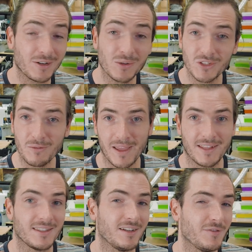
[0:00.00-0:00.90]
that also
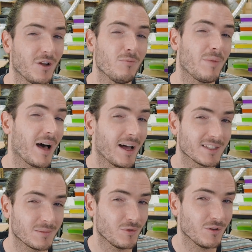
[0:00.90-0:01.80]
means that if no
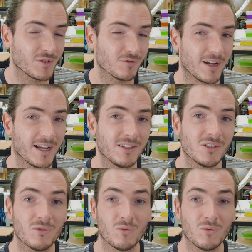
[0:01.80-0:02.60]
parts moved around,